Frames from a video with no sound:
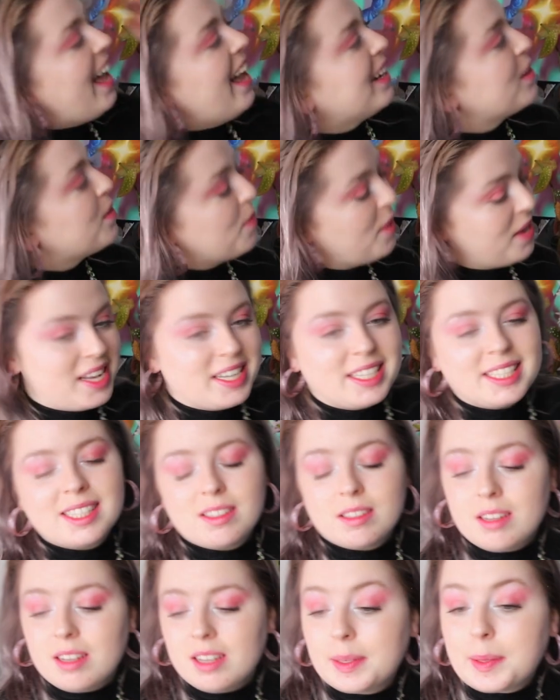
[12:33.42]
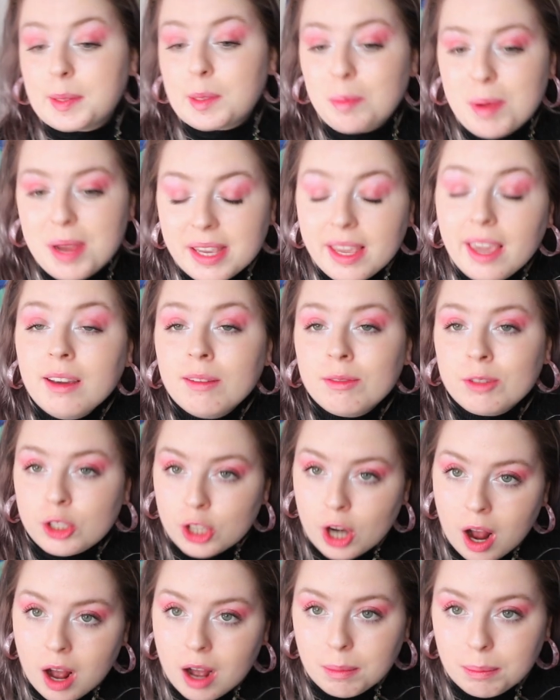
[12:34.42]
Anyways, speaking of
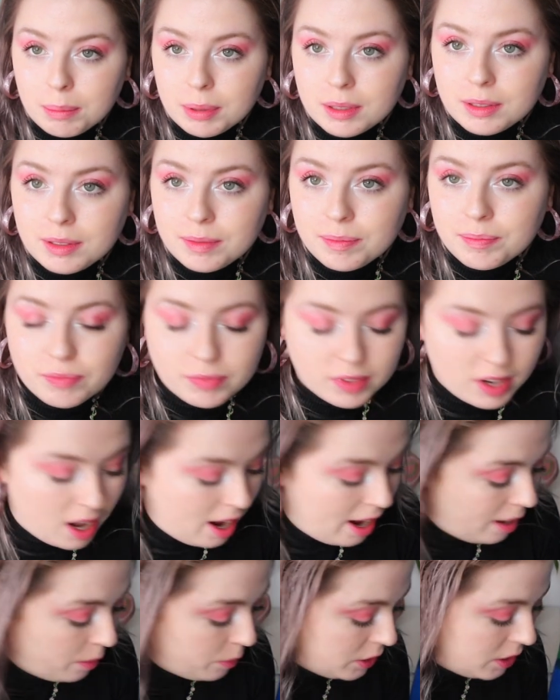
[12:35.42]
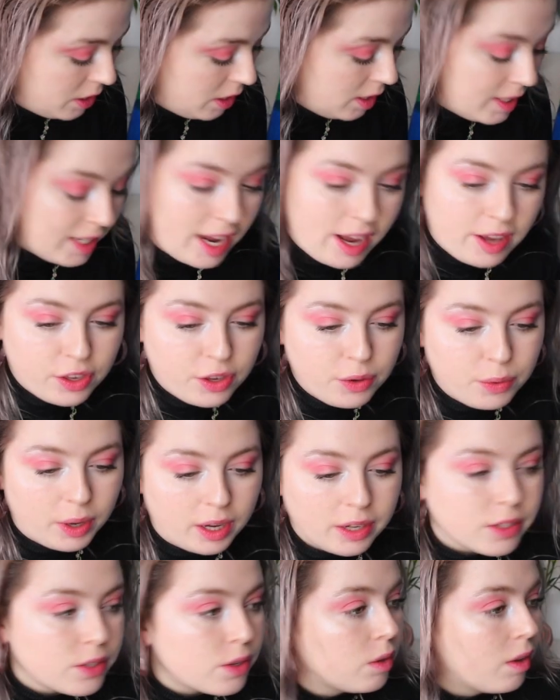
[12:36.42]
shop, I was gonna take you
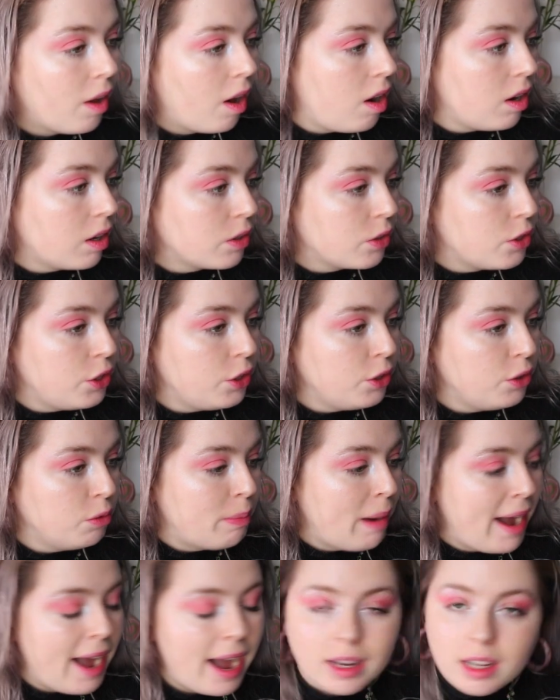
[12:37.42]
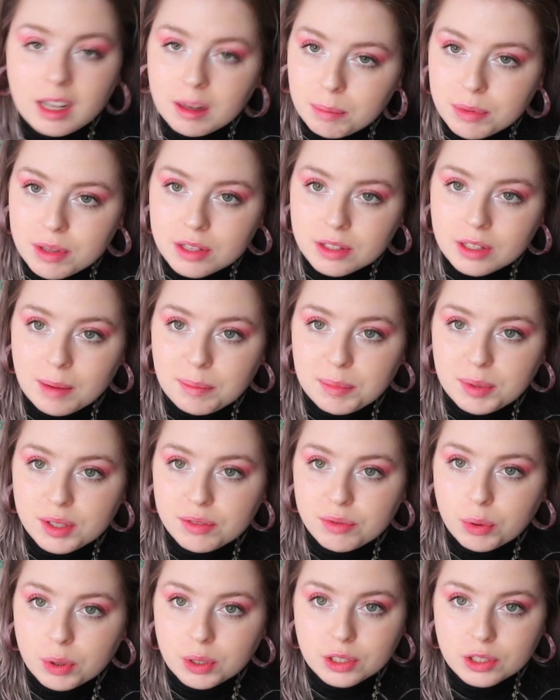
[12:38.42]
guys along to pack up these couple
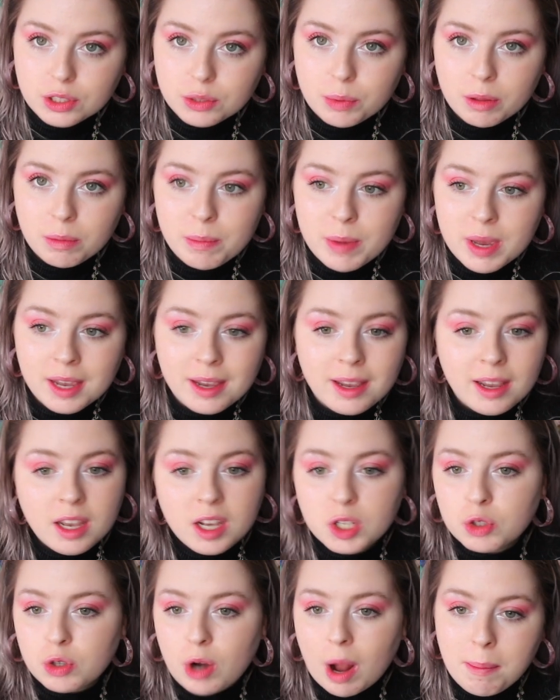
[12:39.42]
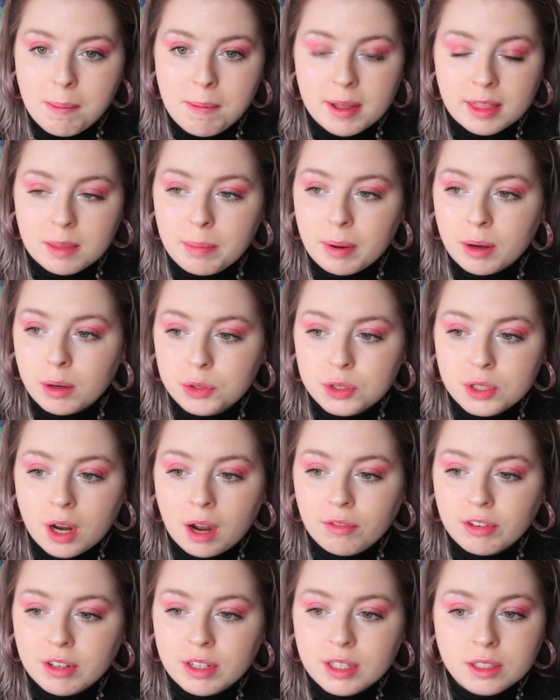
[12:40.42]
of orders with me, drop them at the post
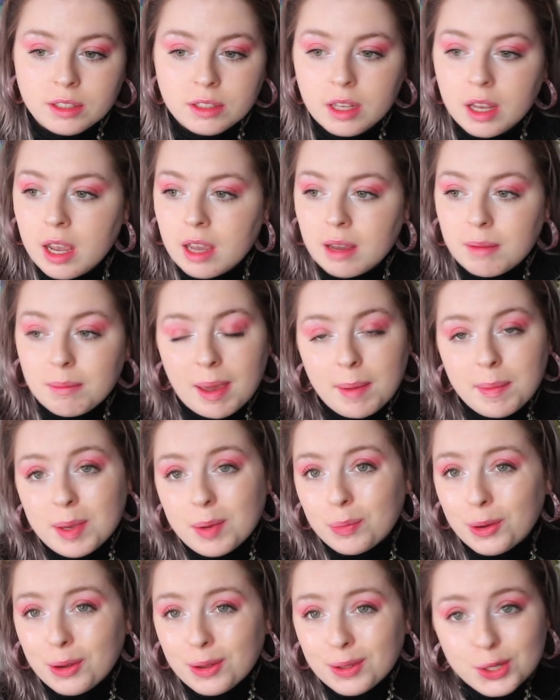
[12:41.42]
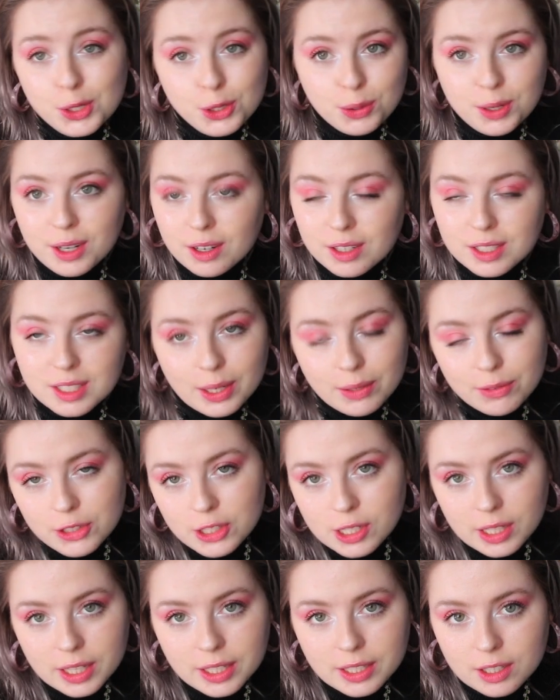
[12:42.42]
office, maybe we'll treat ourselves
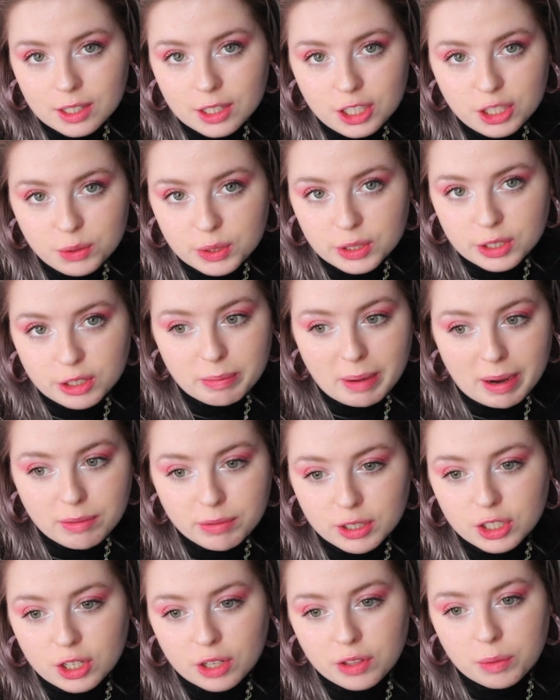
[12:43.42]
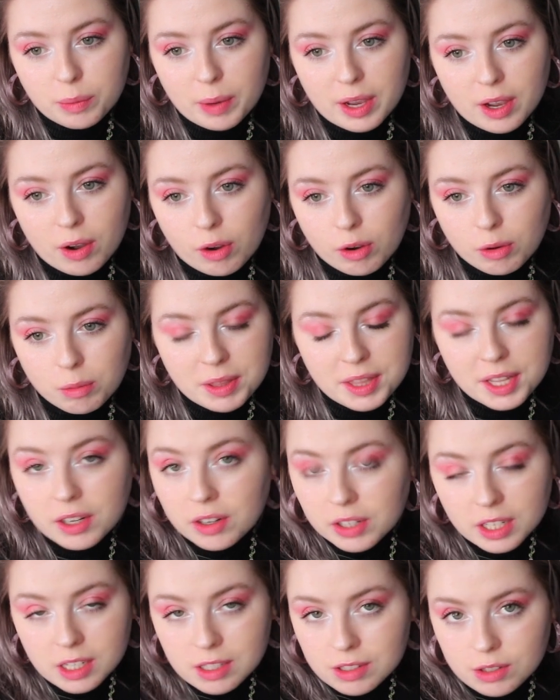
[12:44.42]
to like a cute little beverage on the way home and then
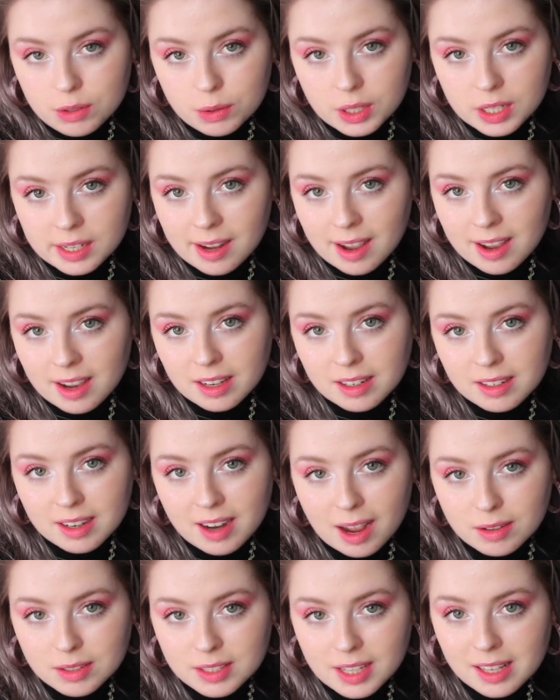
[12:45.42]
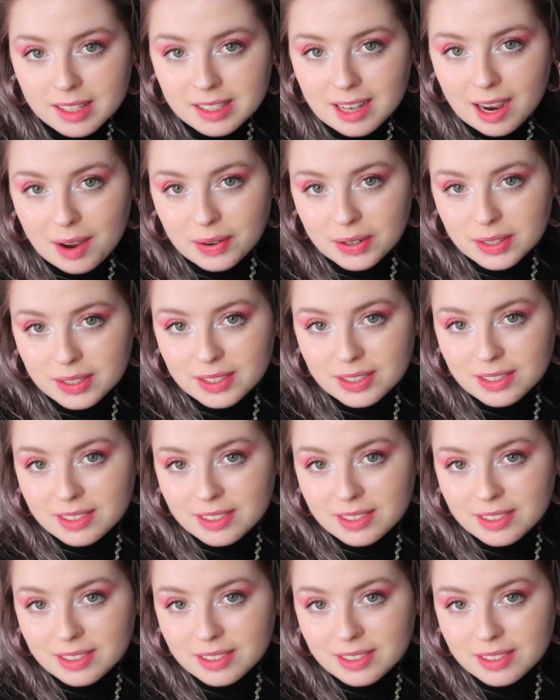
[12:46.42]
I'll kiss you goodnight. How's that sound?